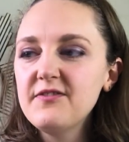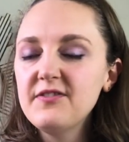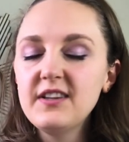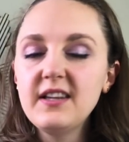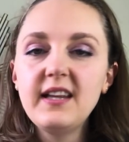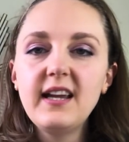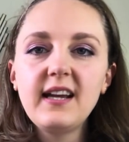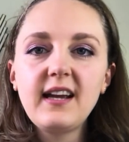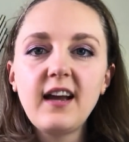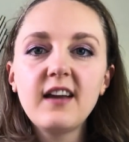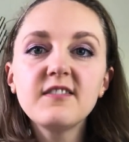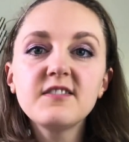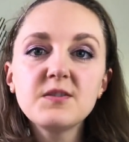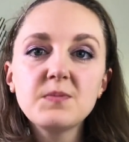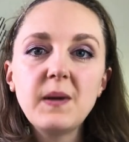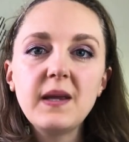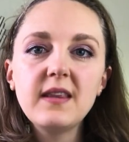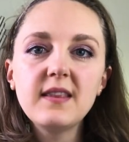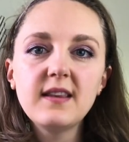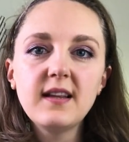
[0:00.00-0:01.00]
feel like I've
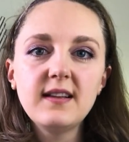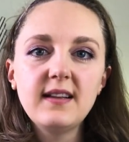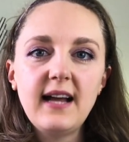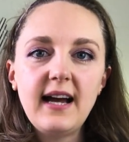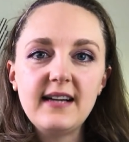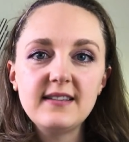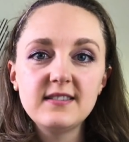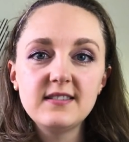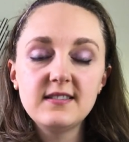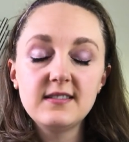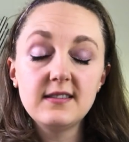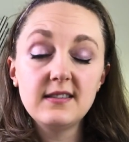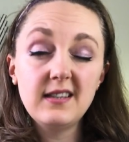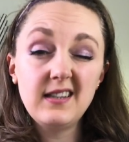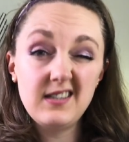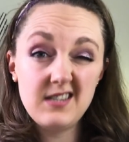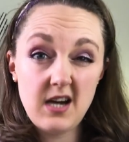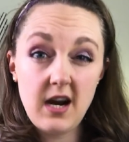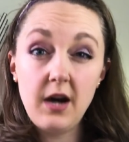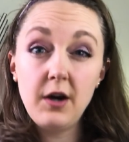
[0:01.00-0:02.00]
spent the last
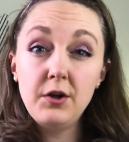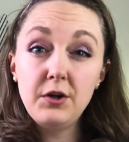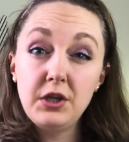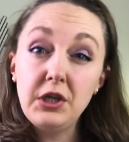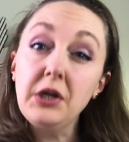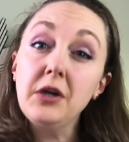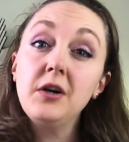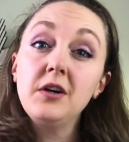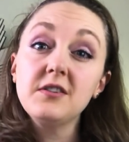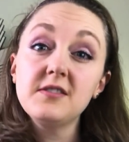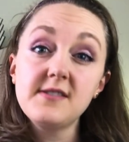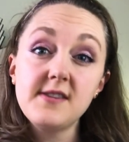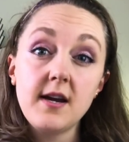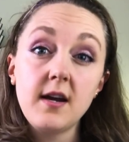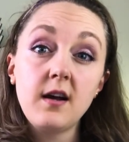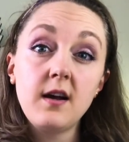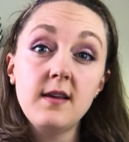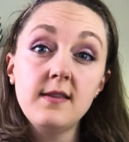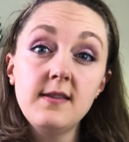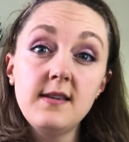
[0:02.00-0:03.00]
entire year
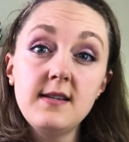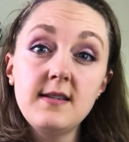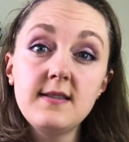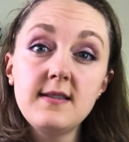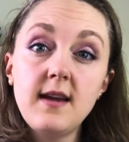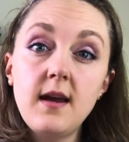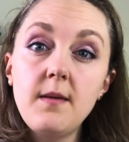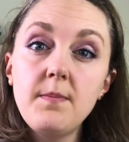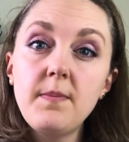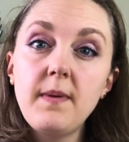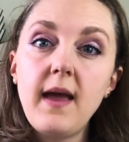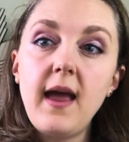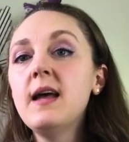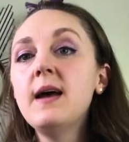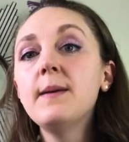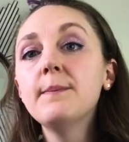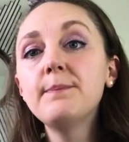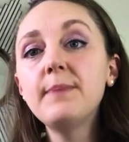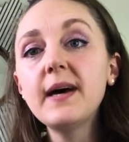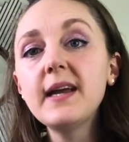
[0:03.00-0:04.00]
stuck on this step,
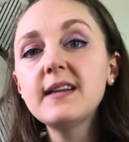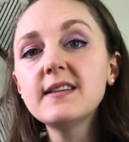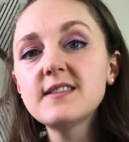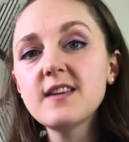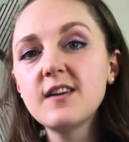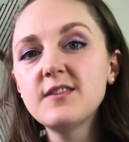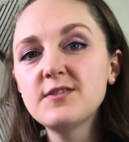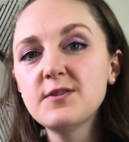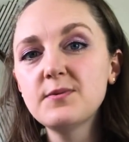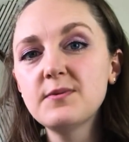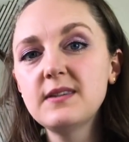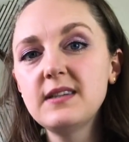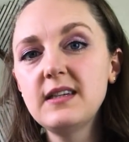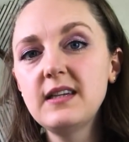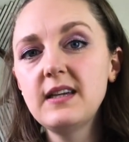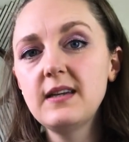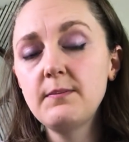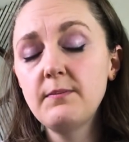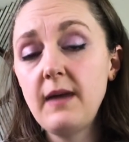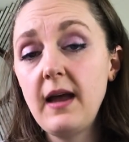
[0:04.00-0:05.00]
but it's also
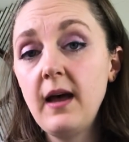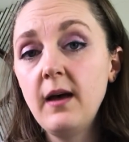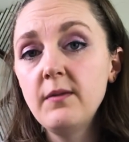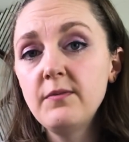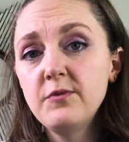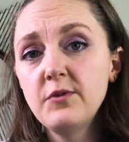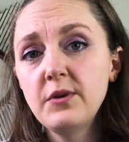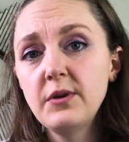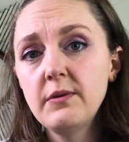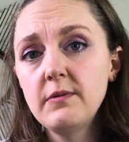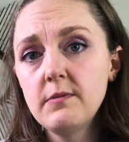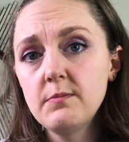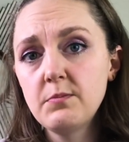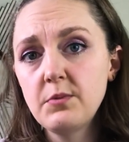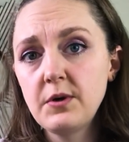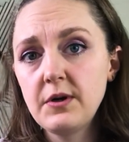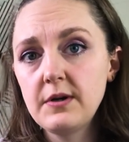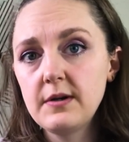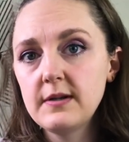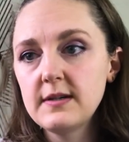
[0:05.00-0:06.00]
really helpful and
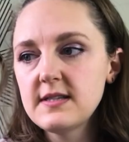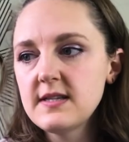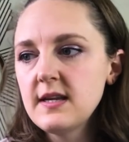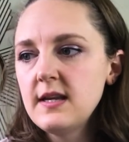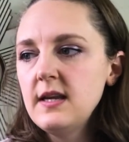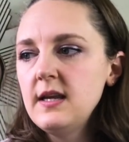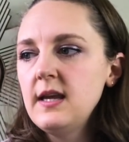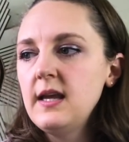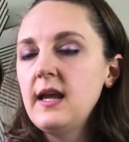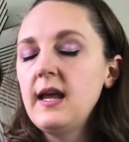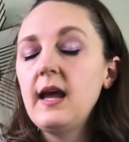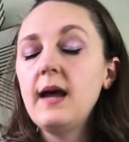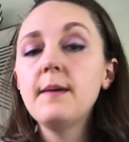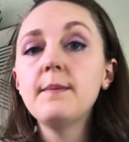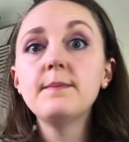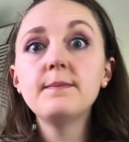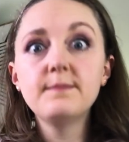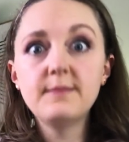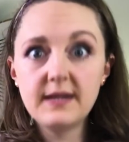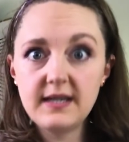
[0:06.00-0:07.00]
important.
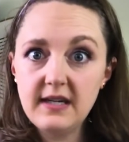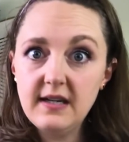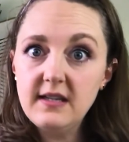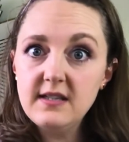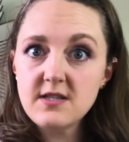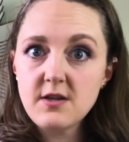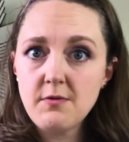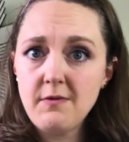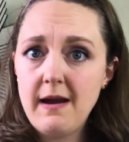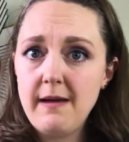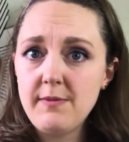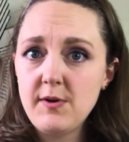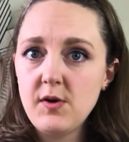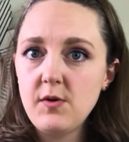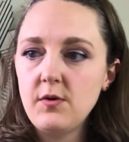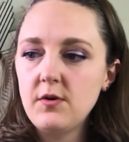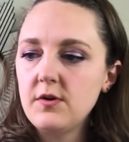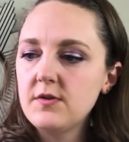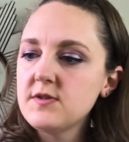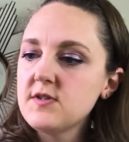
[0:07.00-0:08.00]
But it is a rabbit
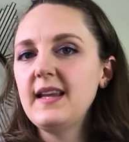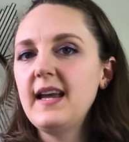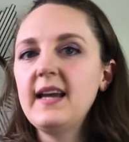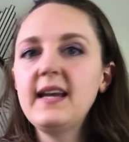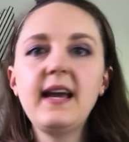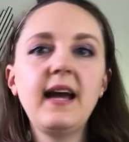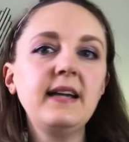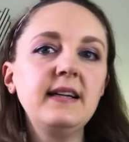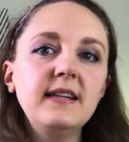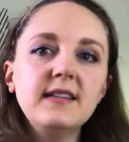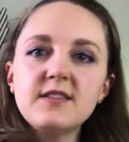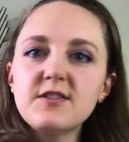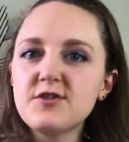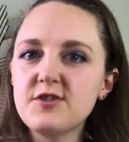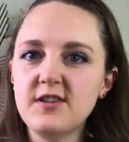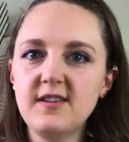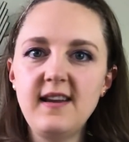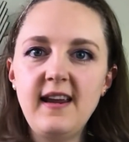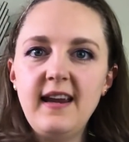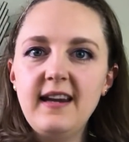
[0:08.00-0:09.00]
hole. Again, it's
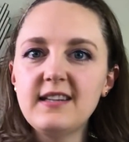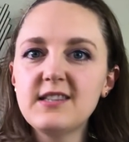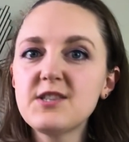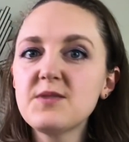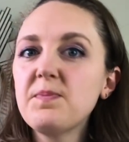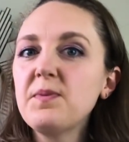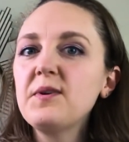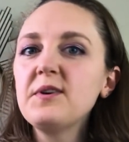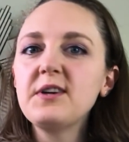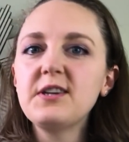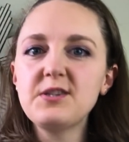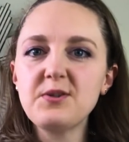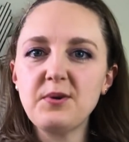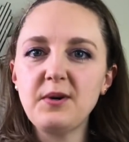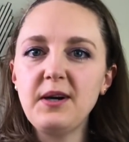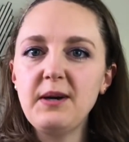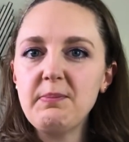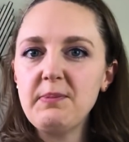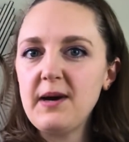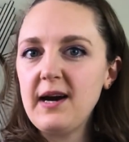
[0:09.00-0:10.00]
just an
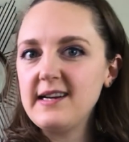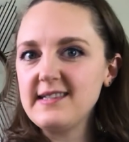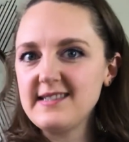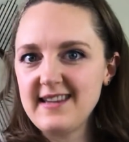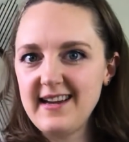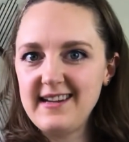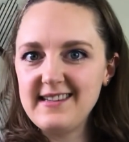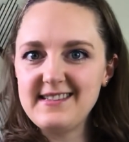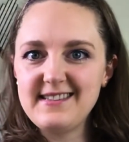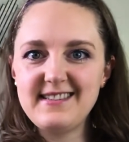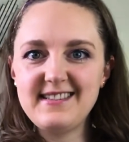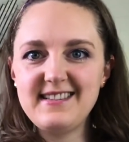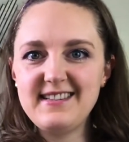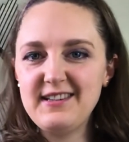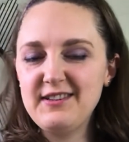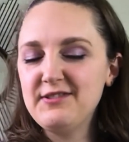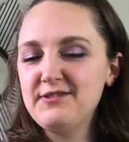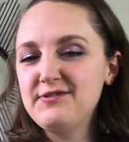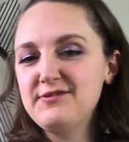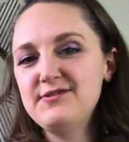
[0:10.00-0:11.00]
exploratory process
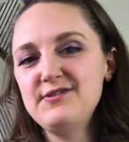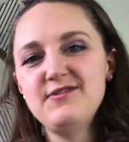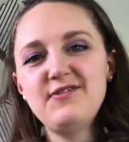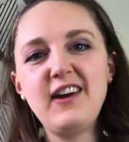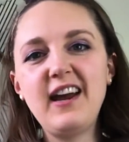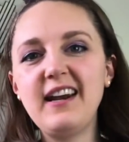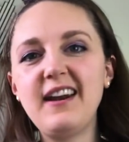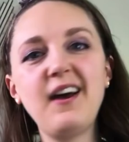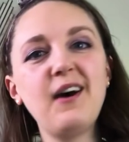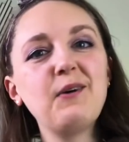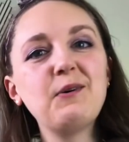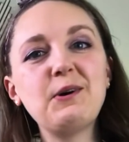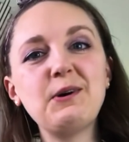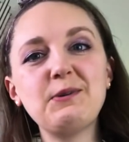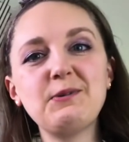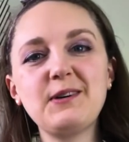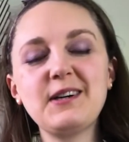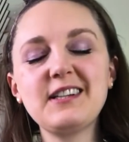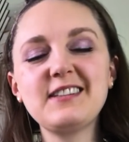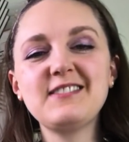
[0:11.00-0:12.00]
to find out
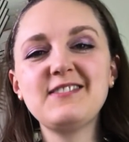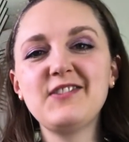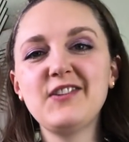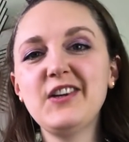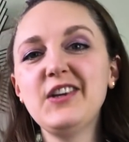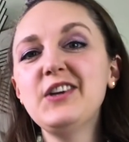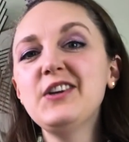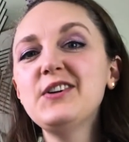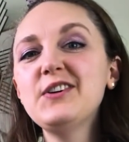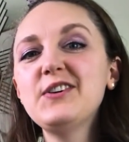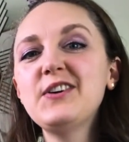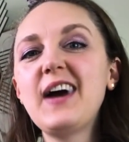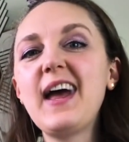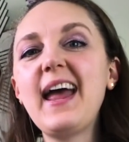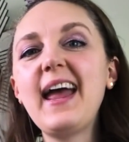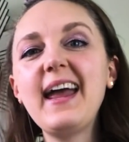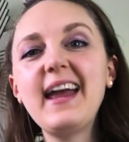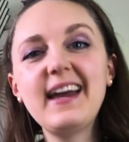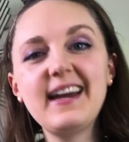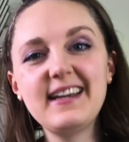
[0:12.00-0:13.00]
what works for you,
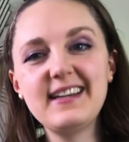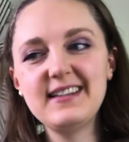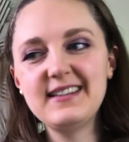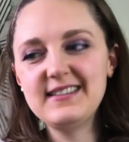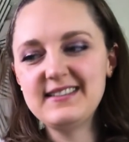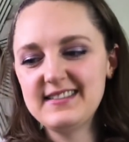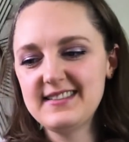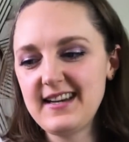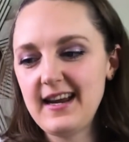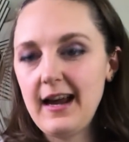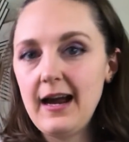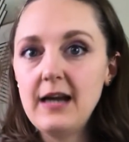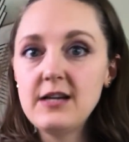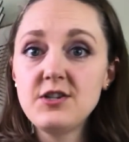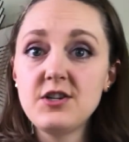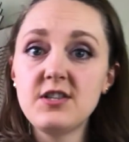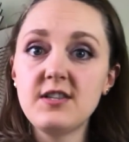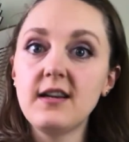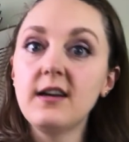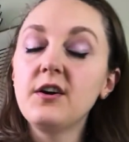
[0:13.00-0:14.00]
and I
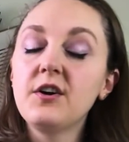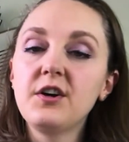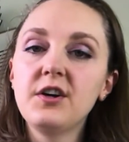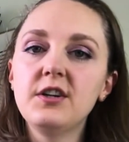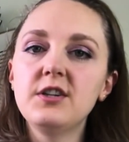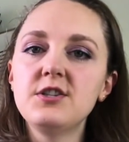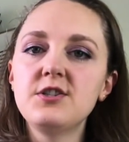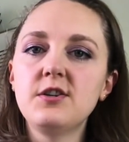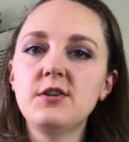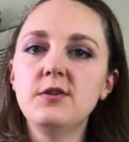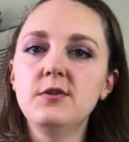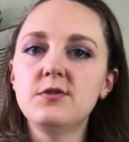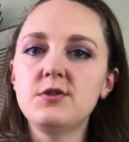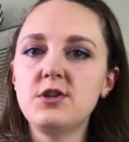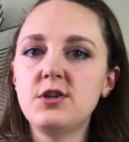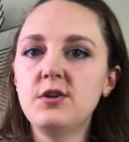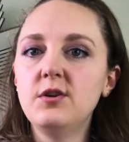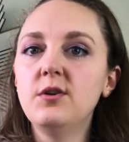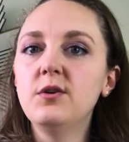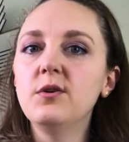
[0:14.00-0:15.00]
just encourage you
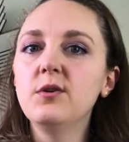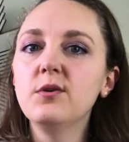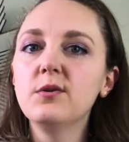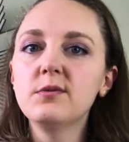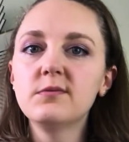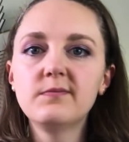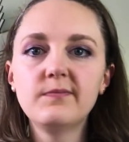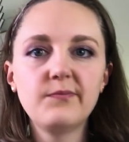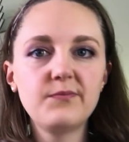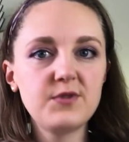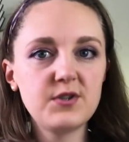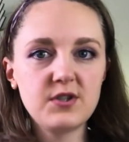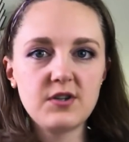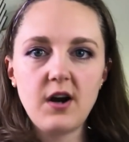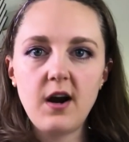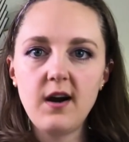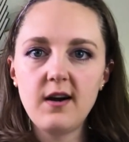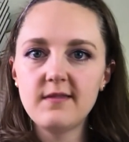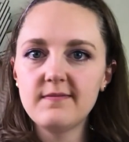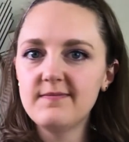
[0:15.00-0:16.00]
to
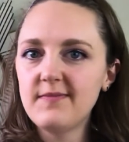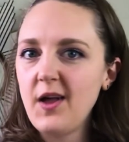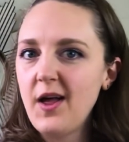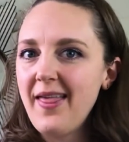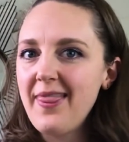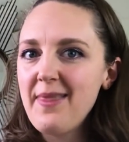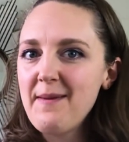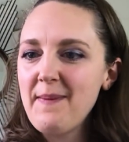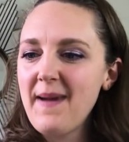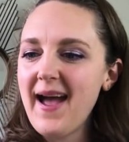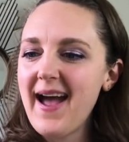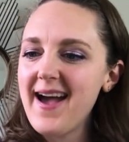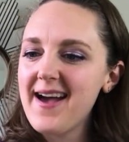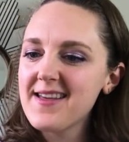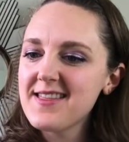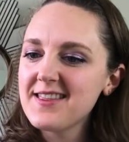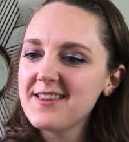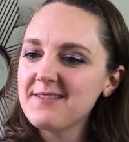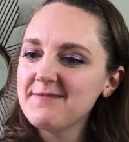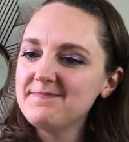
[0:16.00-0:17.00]
start on the
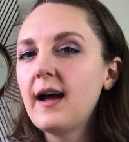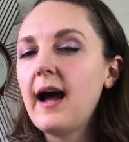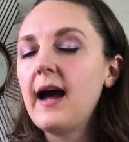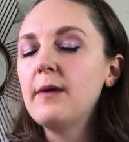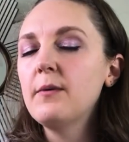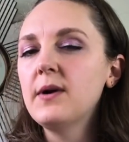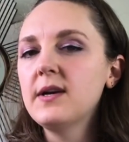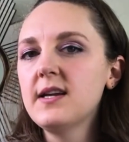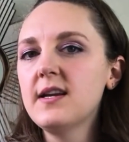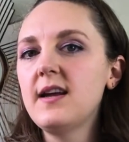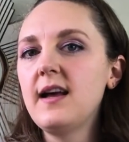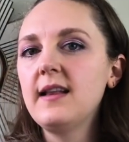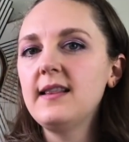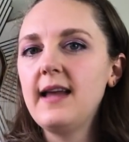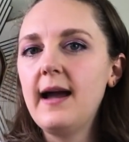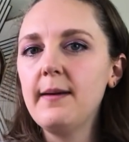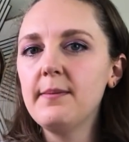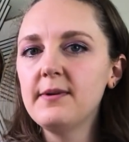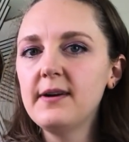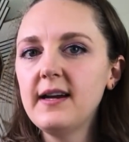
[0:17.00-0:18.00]
path. I want to
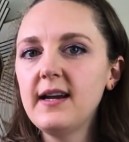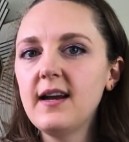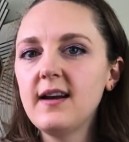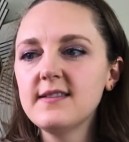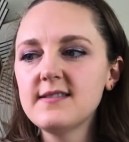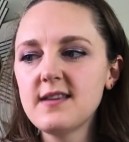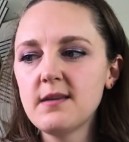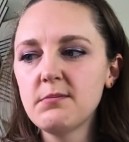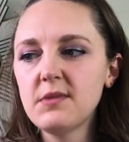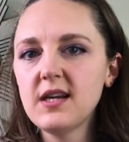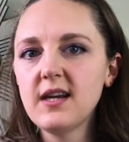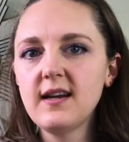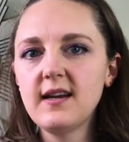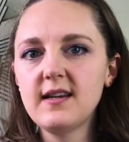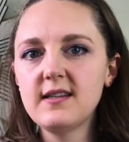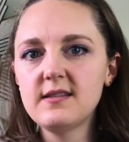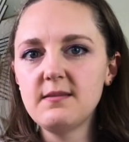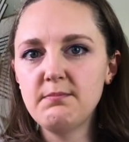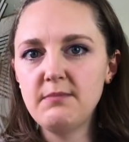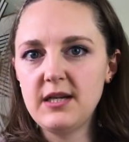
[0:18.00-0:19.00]
elaborate on something
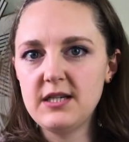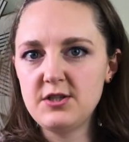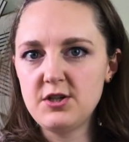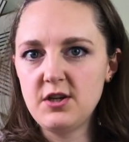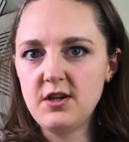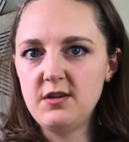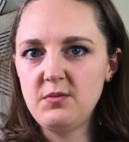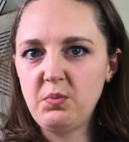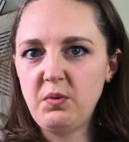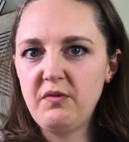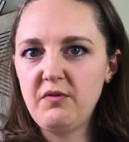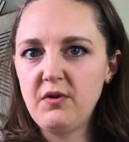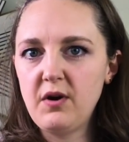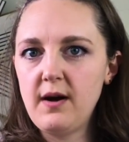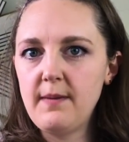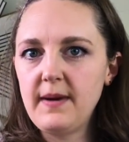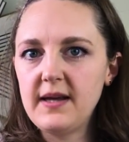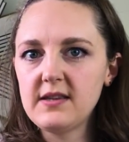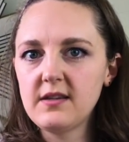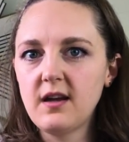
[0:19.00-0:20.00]
I mentioned
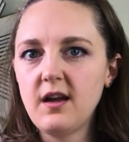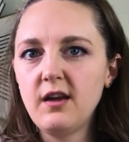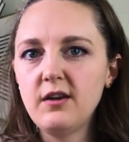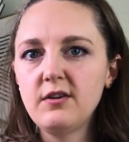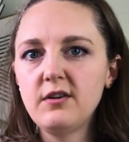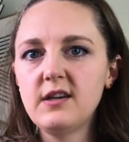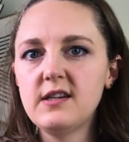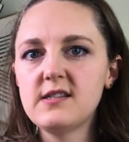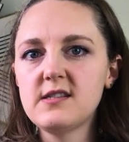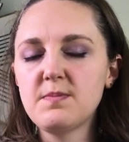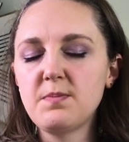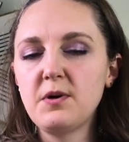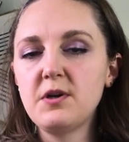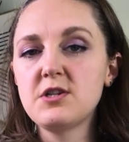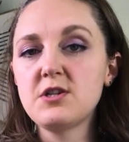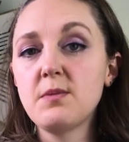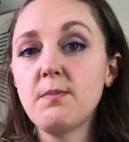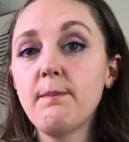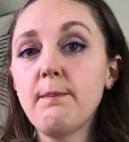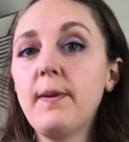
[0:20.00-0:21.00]
before about the color
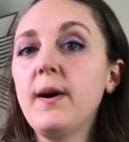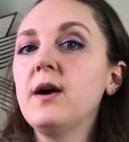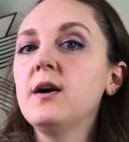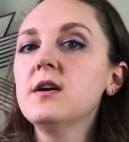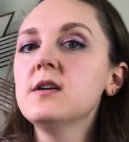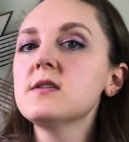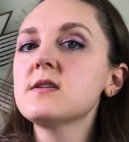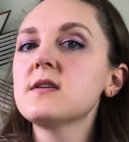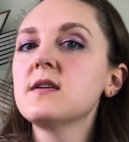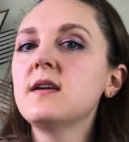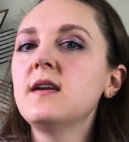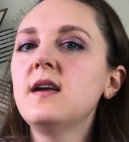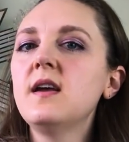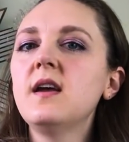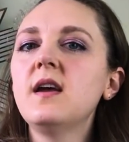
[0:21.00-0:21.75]
inspiration part